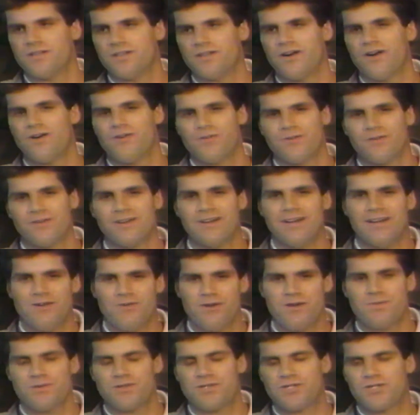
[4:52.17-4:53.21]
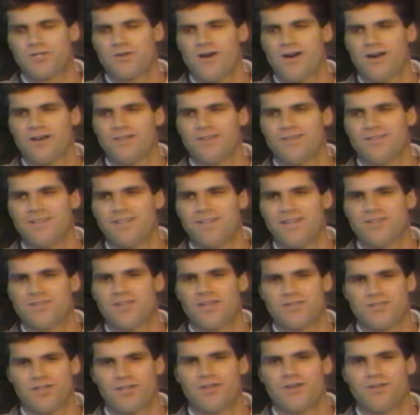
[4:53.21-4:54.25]
You know, we've been struggling, and
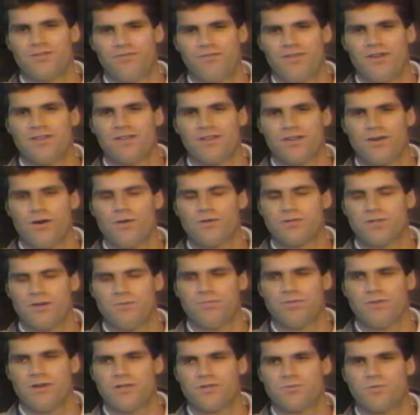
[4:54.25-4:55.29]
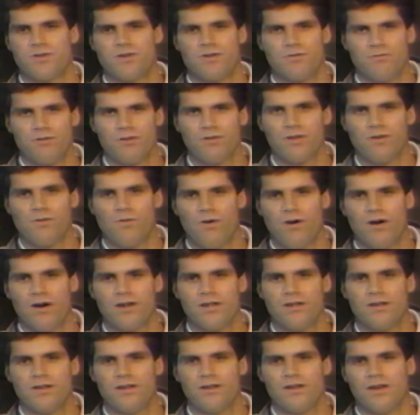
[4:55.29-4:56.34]
it's a good feeling to go someplace where you really want
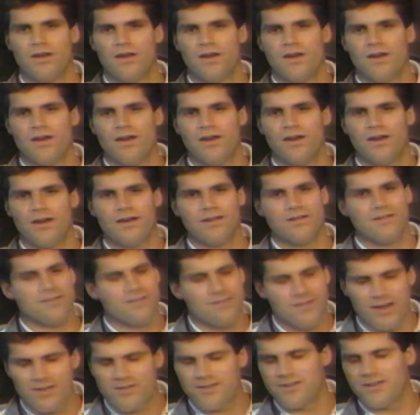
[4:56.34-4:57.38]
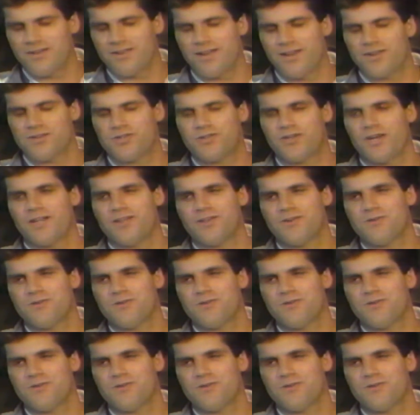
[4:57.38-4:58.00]
it, and nothing against St.